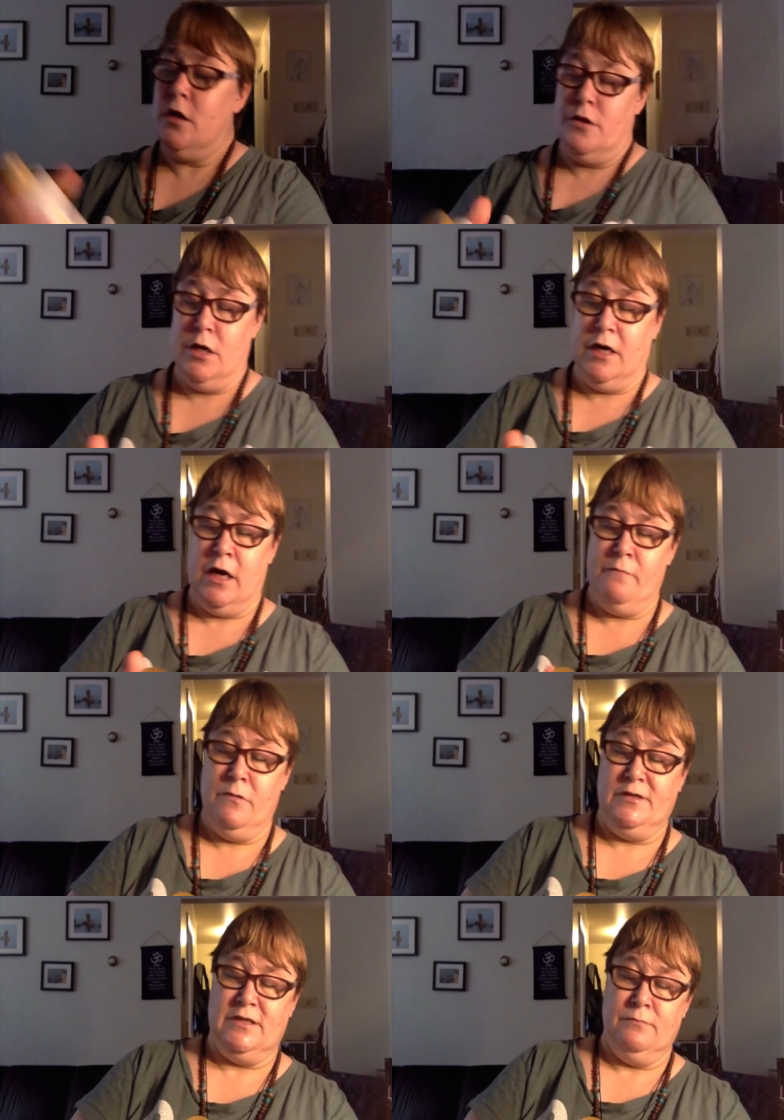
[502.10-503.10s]
The game
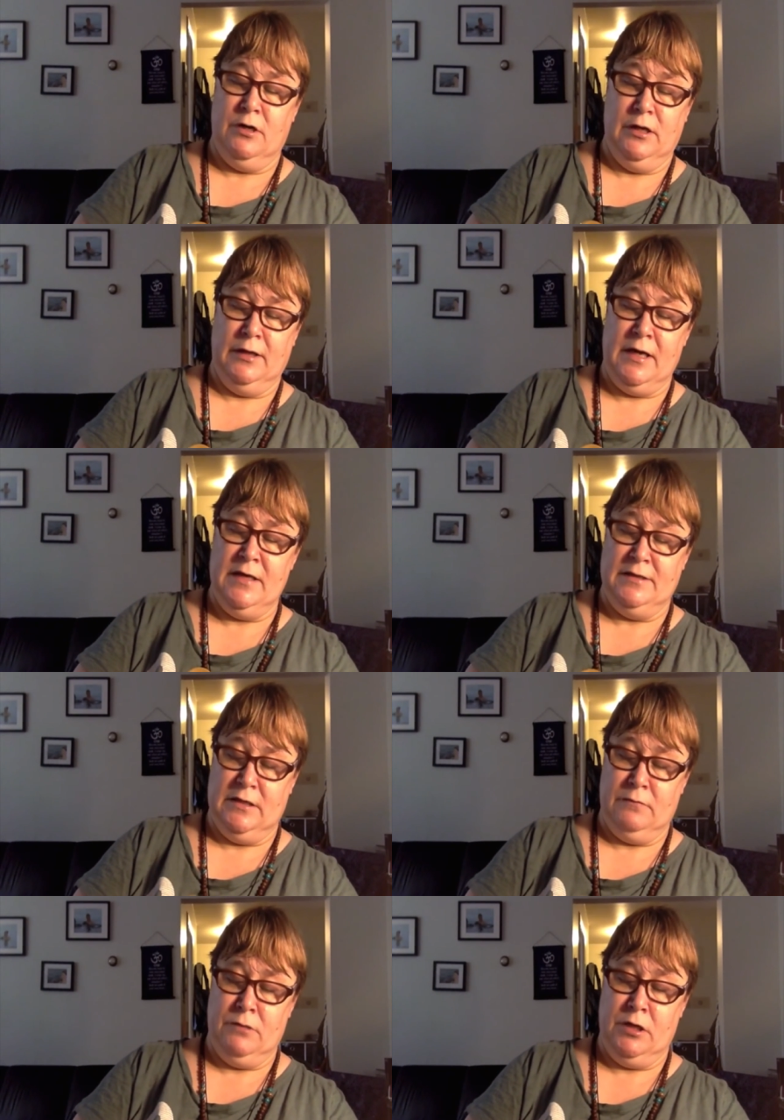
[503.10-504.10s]
is some
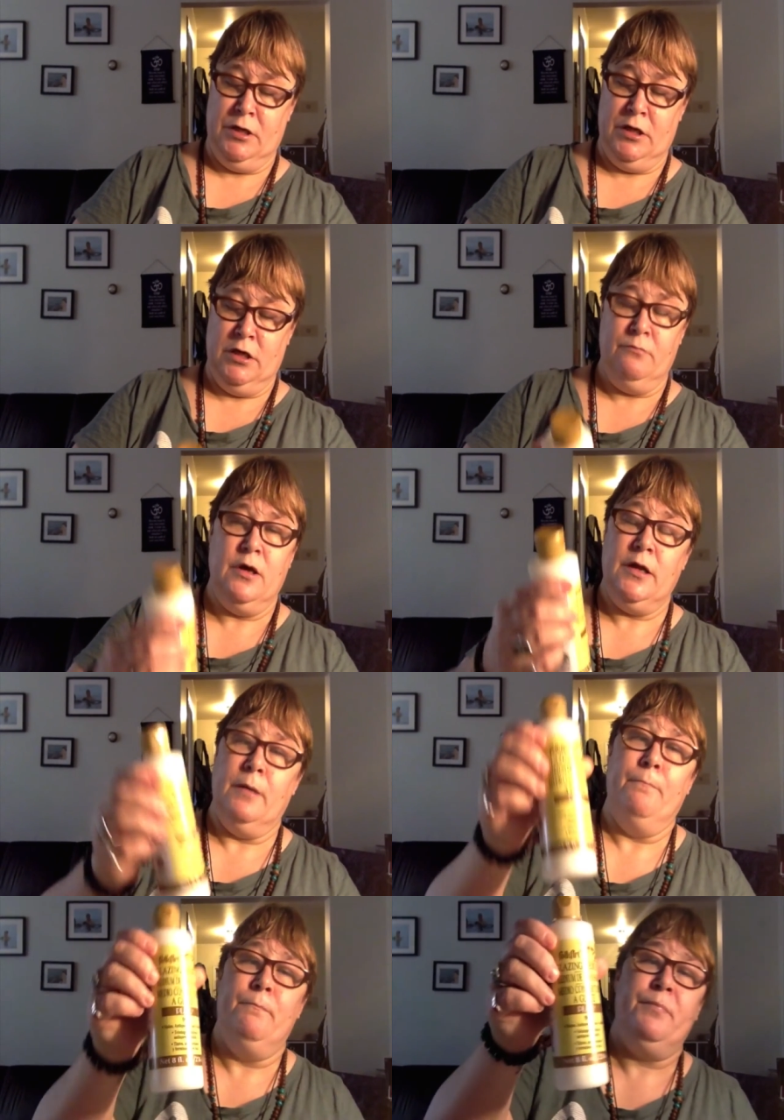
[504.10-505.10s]
glazing medium.
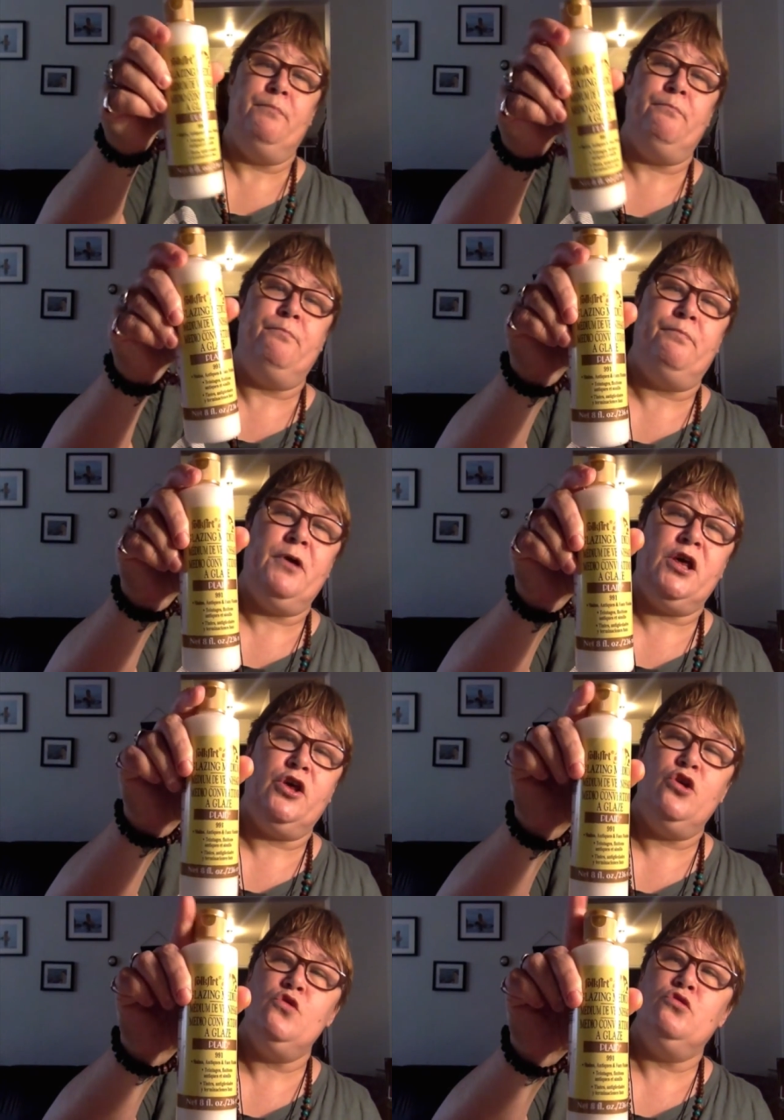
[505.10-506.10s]
A big,
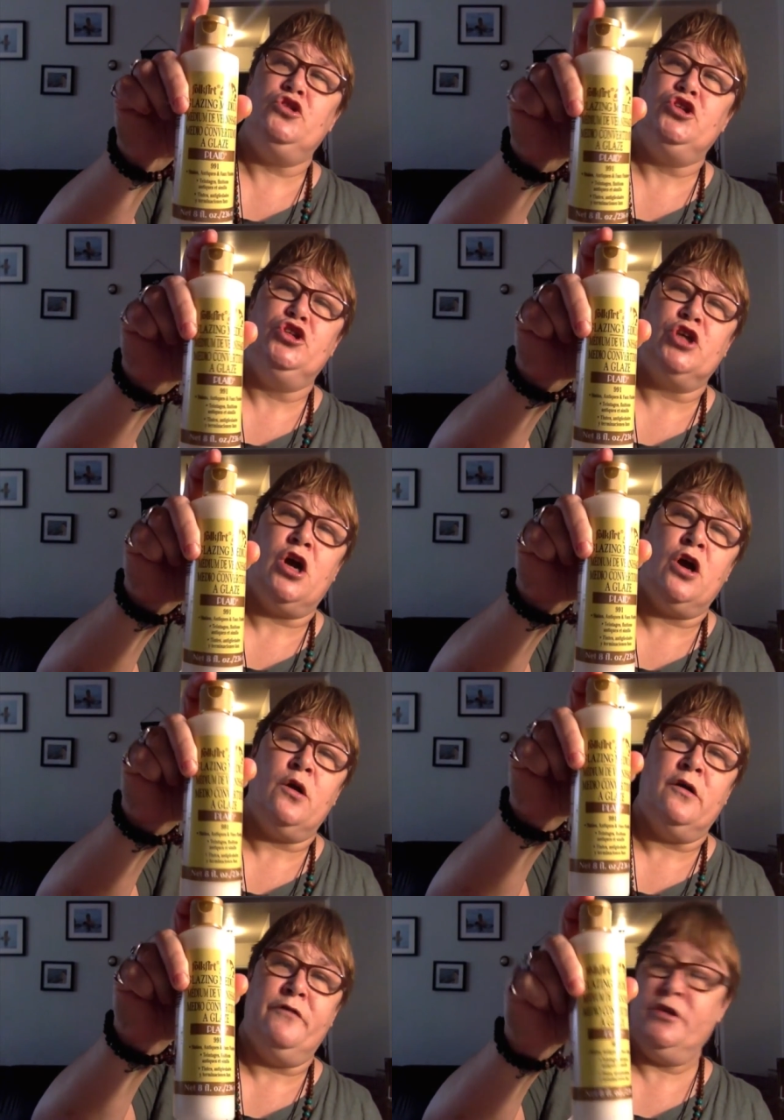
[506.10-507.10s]
huge
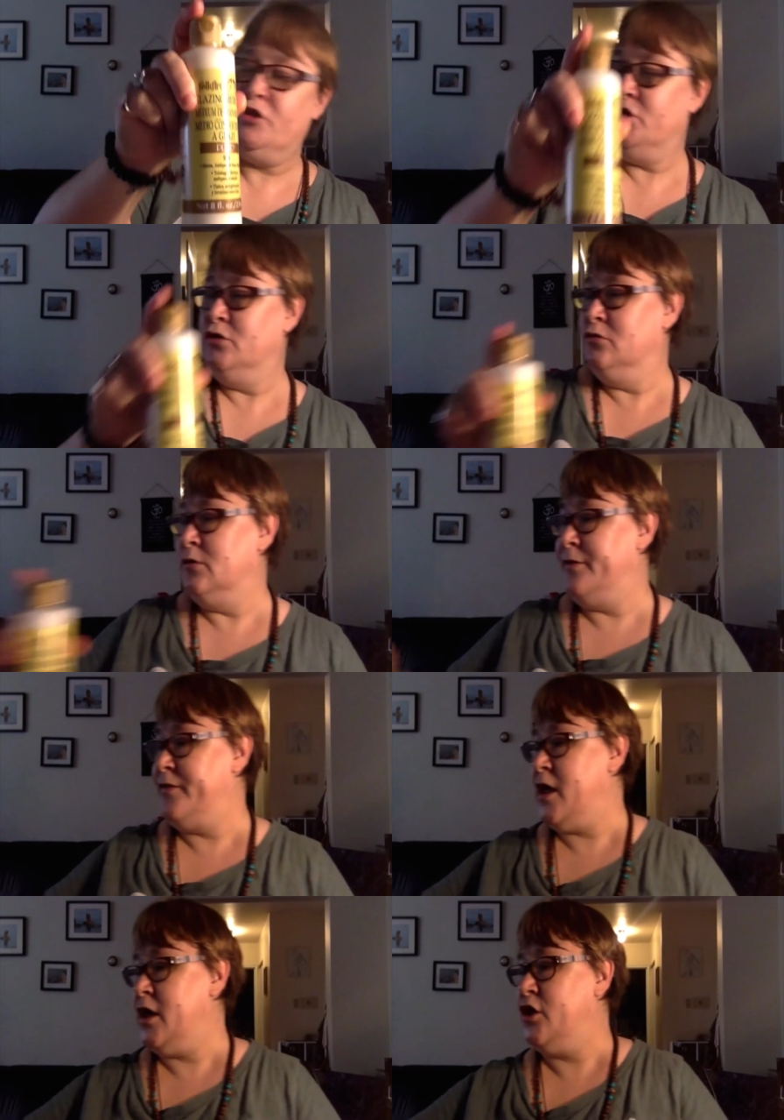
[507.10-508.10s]
jar of it, too.
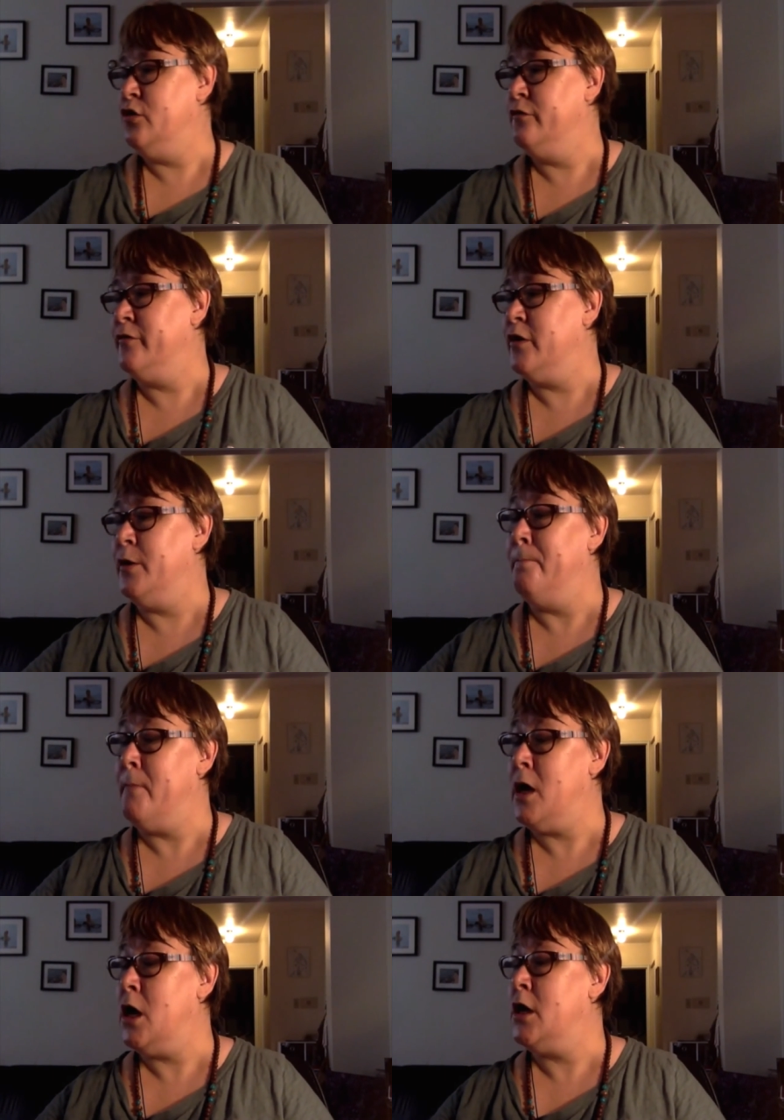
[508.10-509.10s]
Thank you very
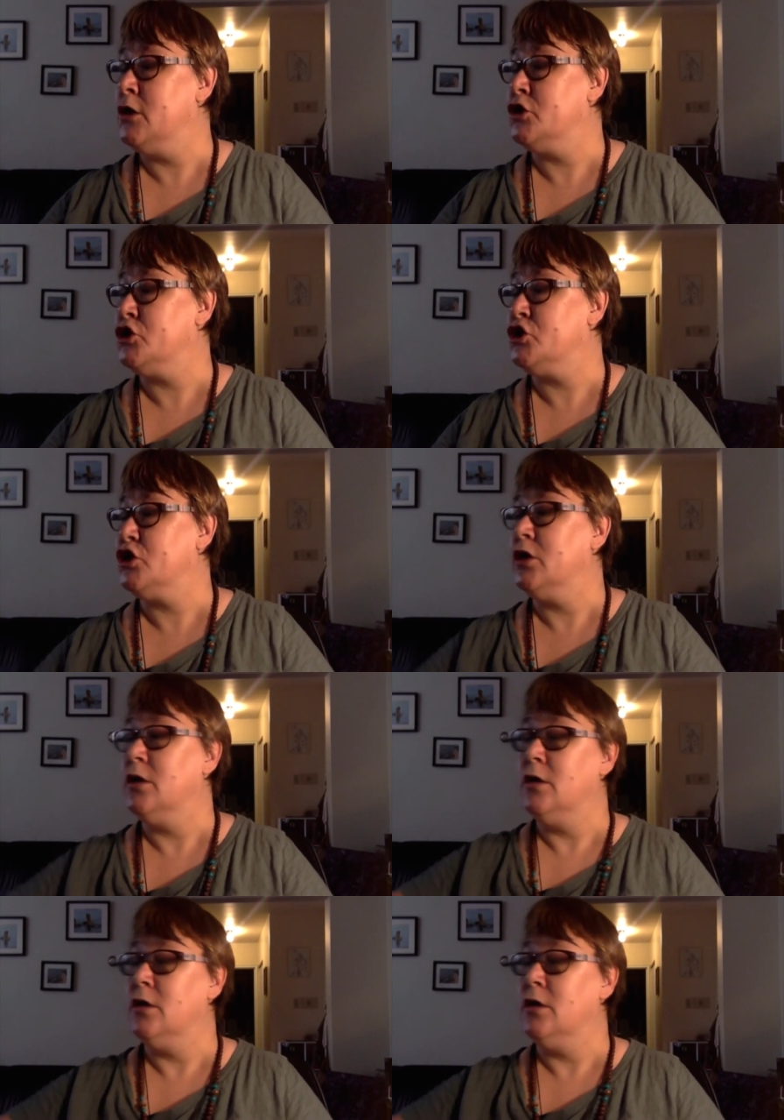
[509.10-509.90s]
much.